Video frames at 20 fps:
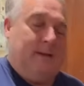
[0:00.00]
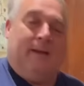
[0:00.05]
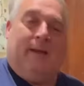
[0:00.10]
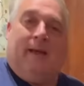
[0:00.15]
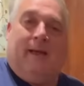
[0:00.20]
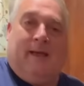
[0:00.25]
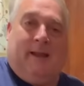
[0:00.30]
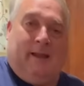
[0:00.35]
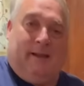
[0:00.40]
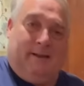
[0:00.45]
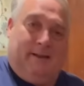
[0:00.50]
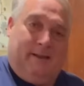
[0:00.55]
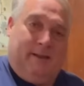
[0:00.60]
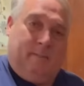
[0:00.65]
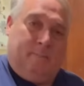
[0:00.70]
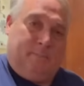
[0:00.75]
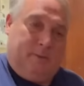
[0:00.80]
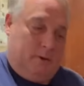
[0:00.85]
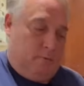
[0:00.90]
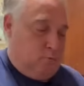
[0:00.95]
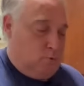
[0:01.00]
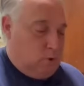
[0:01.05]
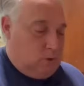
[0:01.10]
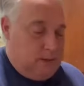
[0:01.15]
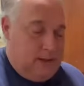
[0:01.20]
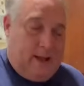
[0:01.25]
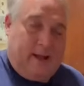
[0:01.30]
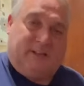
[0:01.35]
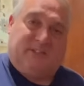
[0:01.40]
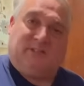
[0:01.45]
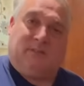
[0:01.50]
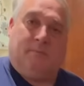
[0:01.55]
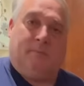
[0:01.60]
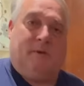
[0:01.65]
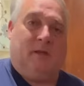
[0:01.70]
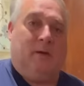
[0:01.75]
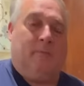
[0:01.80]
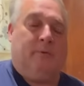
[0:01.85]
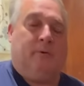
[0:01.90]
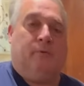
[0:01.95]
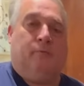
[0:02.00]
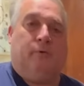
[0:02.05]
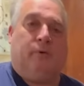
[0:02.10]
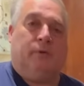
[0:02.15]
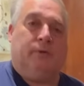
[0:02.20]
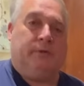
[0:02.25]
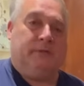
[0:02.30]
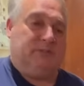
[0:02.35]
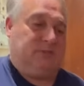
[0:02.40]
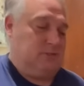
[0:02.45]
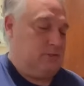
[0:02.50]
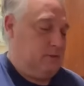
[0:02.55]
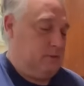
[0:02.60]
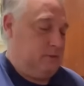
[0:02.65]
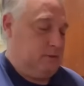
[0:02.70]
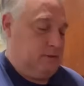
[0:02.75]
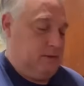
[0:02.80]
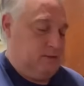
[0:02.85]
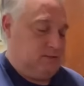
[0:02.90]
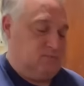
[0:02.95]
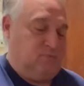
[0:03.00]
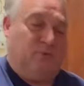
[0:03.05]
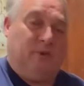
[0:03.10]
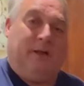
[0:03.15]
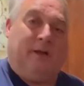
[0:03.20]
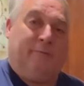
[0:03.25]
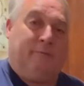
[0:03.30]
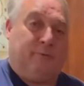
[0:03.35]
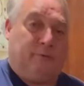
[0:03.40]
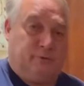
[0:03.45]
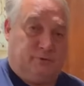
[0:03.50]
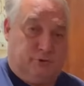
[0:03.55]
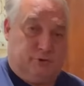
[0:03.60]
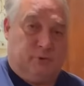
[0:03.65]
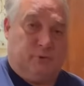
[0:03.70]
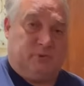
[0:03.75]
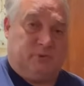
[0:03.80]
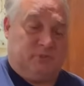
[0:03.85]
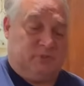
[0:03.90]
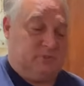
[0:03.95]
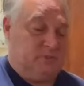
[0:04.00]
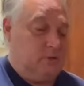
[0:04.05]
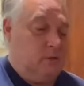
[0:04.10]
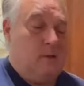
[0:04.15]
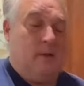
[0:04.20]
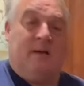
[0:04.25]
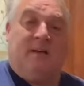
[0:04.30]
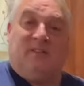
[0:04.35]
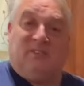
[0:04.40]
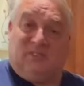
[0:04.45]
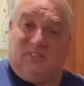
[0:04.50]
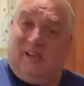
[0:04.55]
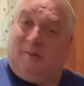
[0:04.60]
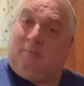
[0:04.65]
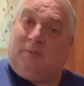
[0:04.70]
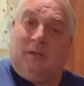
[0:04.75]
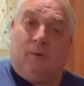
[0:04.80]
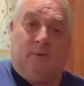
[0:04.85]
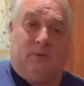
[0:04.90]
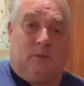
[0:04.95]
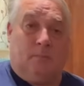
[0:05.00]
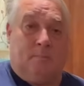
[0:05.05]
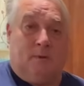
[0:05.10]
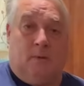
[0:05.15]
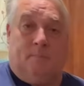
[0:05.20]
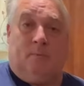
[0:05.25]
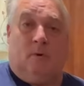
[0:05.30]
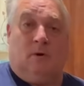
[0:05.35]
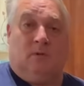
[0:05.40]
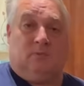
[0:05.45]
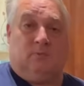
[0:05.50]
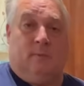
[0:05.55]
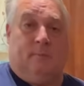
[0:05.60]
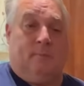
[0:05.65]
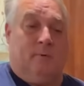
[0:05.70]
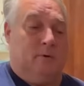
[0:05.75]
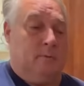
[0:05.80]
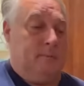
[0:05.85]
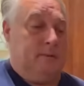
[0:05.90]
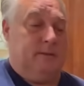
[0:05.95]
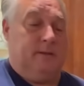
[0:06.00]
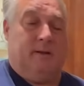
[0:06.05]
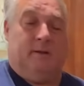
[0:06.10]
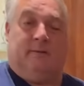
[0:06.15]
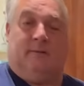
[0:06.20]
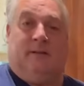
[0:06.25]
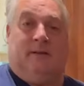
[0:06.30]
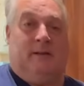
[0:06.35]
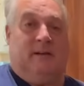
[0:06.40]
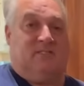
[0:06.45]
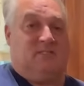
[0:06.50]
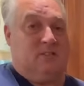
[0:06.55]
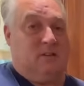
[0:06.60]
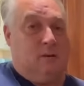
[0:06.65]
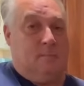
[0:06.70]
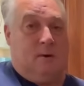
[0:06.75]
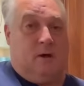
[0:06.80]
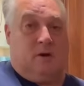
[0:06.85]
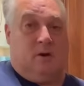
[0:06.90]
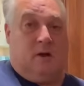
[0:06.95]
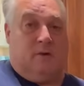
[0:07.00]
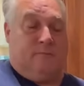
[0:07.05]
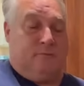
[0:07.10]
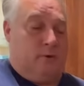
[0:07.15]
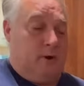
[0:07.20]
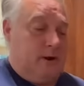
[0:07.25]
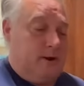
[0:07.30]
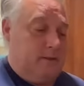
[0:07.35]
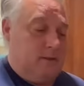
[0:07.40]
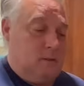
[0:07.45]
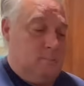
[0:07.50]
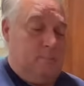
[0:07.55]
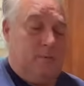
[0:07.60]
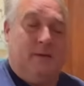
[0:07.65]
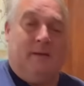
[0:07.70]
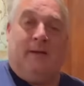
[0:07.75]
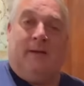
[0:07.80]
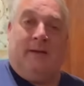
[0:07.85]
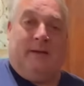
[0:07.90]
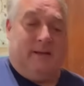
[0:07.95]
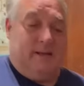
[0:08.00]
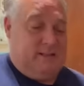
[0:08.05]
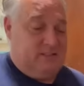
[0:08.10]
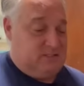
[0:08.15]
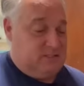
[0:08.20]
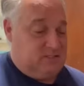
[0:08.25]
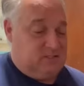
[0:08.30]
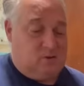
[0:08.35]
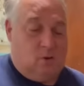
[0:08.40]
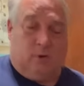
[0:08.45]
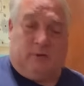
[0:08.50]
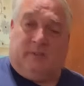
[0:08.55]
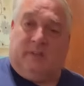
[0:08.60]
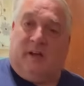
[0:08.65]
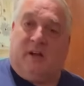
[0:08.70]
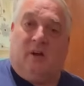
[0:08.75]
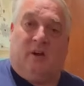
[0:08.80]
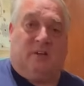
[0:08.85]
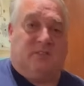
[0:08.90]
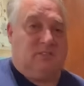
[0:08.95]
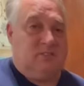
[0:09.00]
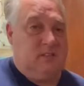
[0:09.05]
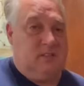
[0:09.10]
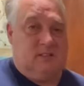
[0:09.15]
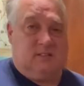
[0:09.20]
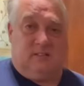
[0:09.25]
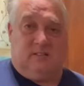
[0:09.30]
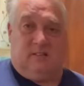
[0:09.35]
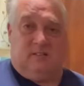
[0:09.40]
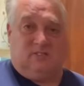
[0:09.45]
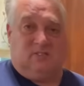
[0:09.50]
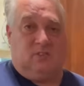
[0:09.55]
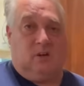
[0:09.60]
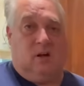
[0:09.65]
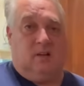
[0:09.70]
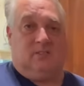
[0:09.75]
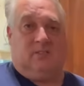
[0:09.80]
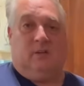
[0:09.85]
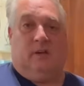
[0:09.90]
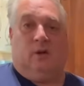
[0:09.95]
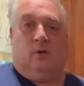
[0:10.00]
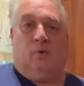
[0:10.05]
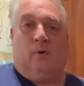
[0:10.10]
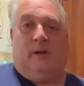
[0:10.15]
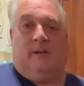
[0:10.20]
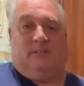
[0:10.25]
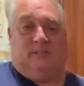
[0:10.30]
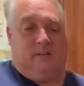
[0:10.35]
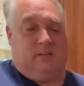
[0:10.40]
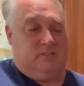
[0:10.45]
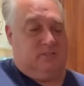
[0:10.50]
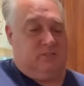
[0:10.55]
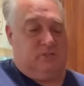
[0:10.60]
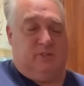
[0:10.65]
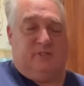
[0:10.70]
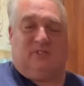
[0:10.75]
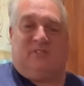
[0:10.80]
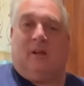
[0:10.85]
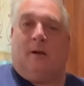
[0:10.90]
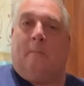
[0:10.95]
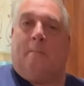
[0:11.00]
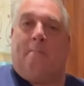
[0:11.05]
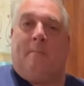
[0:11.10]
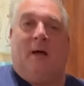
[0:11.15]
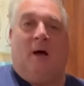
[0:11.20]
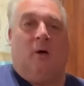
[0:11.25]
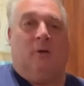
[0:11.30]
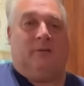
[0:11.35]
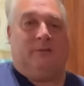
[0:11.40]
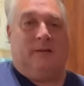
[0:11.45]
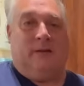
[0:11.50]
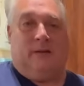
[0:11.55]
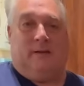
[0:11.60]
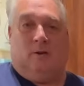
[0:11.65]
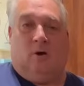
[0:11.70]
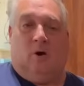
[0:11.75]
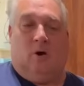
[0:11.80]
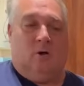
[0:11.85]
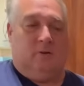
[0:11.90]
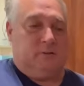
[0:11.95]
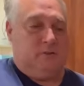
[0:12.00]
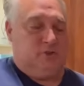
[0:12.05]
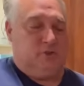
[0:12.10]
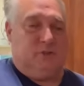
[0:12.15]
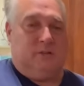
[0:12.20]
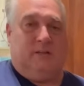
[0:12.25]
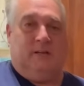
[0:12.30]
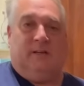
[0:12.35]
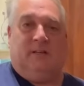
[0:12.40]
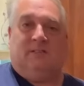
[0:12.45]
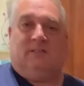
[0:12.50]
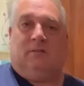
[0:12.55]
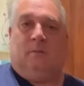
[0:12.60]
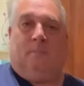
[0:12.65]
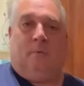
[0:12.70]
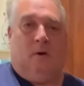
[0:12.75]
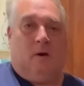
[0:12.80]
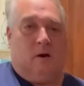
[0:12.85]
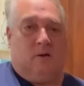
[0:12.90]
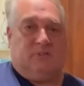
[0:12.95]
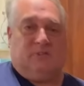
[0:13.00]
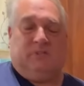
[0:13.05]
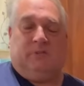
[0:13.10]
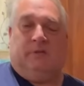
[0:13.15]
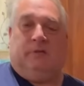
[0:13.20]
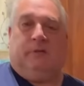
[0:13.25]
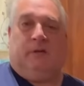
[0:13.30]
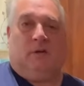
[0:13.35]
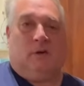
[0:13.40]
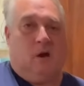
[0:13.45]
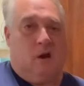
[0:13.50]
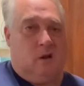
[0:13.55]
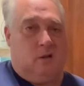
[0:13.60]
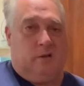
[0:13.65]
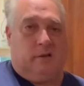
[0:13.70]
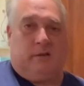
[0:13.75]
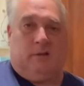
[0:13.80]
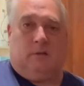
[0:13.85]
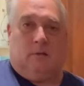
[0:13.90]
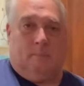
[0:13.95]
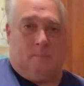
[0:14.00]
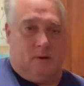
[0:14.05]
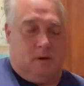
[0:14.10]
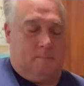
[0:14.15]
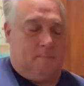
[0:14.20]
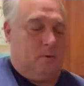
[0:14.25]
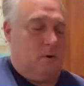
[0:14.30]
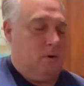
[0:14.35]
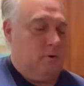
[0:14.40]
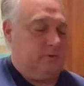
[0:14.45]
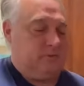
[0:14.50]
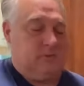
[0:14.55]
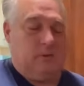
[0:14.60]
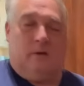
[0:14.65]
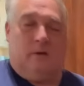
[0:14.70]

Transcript: and be relaxed and be able to release its flavor and juices. Same thing with the meatballs when we put them in there. The nice thing about not frying them is they're going to season the sauce like crazy because they're just going to meld in all the cheese, the parsley, the garlic, and the meatballs